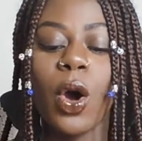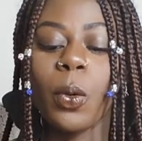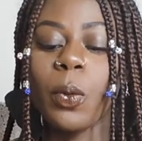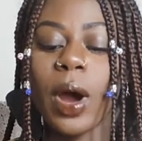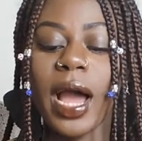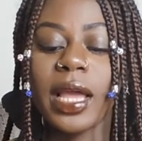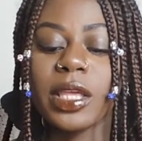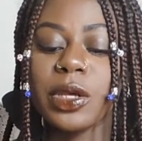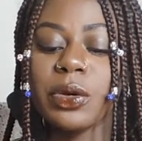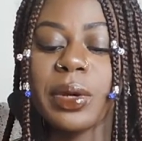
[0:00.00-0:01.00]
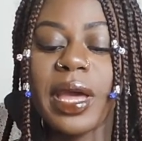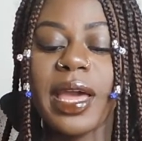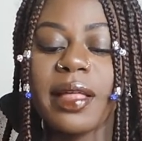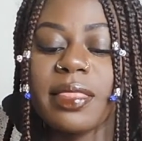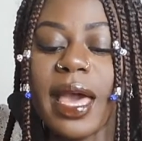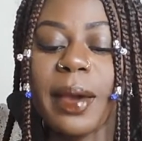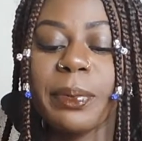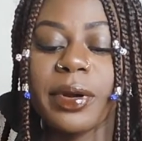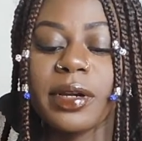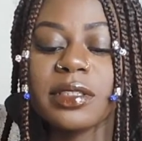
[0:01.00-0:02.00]
Why you and that
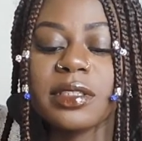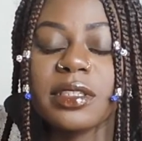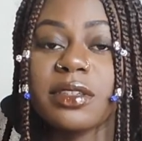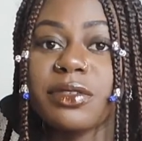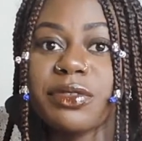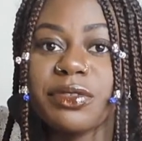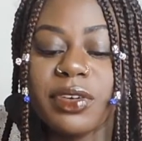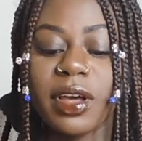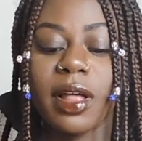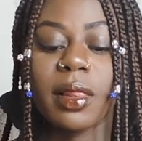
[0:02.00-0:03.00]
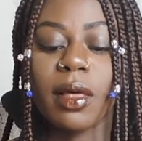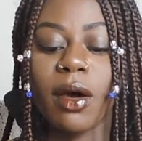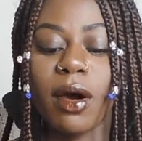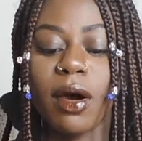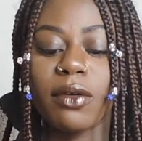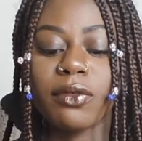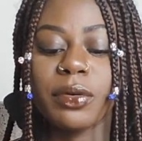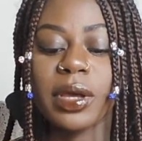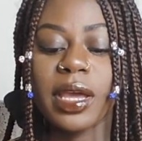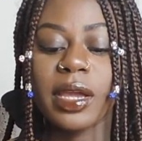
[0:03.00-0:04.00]
person fell off,
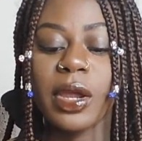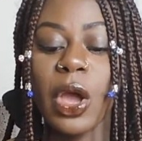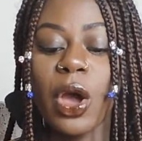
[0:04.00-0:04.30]
okay?